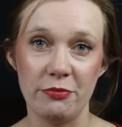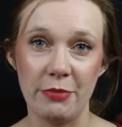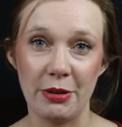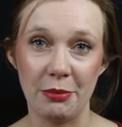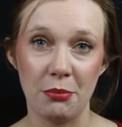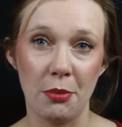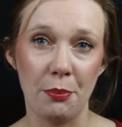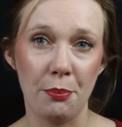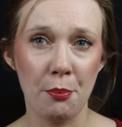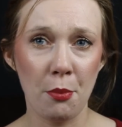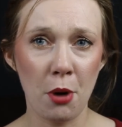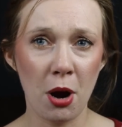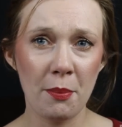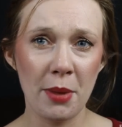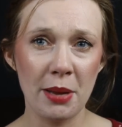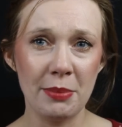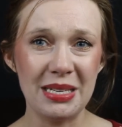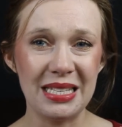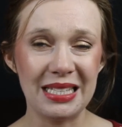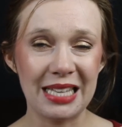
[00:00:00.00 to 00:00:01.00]
make mom
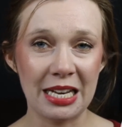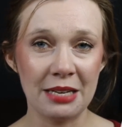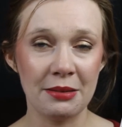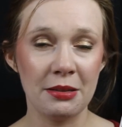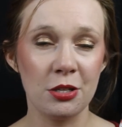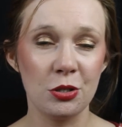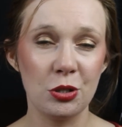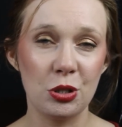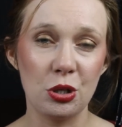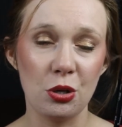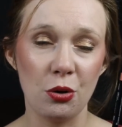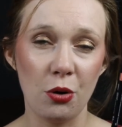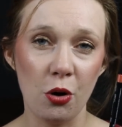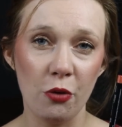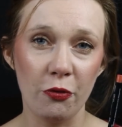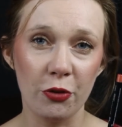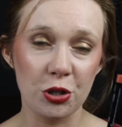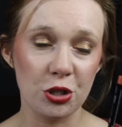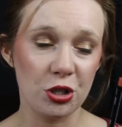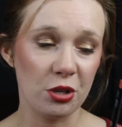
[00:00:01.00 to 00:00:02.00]
maybe send those
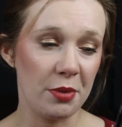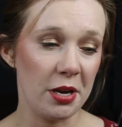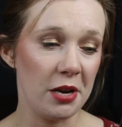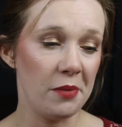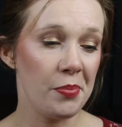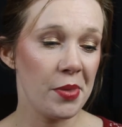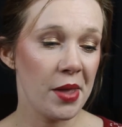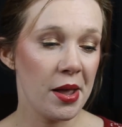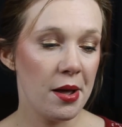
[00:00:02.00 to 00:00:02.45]
over to me,